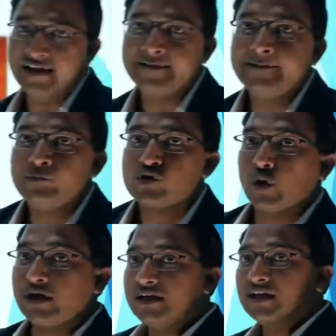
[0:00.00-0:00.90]
right?
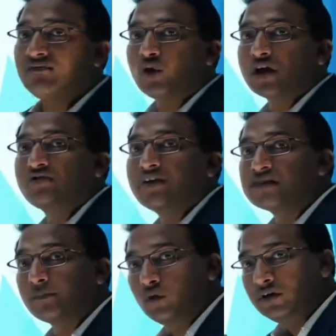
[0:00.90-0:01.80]
So here the focus
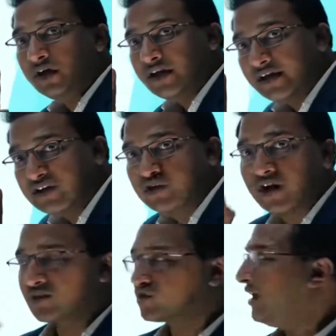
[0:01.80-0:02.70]
was upon
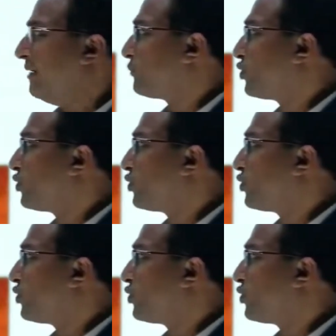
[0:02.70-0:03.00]
structural